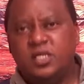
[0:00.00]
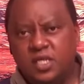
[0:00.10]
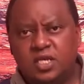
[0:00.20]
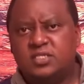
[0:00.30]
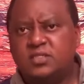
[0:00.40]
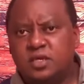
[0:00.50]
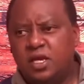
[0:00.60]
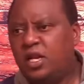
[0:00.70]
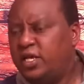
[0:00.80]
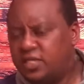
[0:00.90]
Yes,
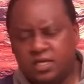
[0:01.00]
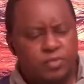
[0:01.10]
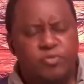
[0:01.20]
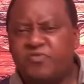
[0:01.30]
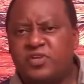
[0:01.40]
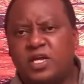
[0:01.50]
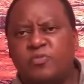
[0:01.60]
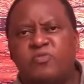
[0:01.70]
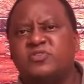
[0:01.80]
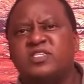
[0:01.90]
Elijah the prophet
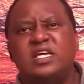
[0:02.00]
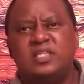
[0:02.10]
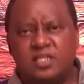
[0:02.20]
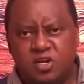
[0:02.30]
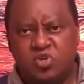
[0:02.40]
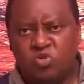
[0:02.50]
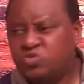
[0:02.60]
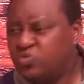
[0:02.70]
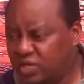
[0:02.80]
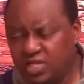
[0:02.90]
had prophesied that the
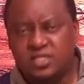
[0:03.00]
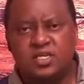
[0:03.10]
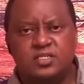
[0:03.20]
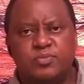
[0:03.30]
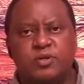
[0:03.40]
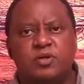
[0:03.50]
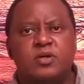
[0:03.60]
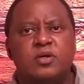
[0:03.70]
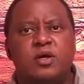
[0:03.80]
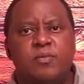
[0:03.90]
dogs will eat Jezebel.
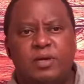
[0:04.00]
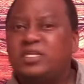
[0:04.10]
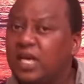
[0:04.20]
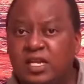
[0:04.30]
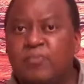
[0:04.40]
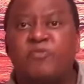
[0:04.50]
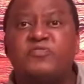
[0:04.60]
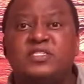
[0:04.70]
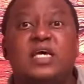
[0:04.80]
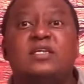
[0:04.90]
But he hadn't
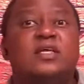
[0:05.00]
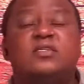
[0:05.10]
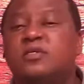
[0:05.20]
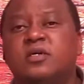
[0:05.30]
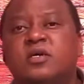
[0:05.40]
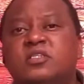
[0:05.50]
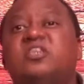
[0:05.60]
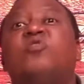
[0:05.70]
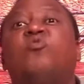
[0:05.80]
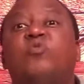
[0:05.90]
prophesied that
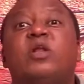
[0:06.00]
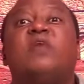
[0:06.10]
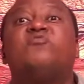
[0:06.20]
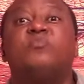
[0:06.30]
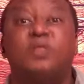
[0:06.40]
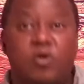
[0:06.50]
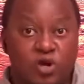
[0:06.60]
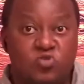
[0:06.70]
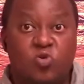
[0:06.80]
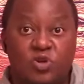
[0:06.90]
Jehu will have to be the
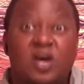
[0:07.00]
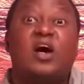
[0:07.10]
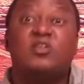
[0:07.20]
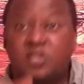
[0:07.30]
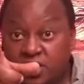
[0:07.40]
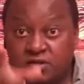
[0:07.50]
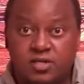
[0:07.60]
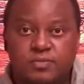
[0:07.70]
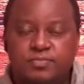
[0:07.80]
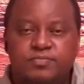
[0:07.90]
one to order her killed.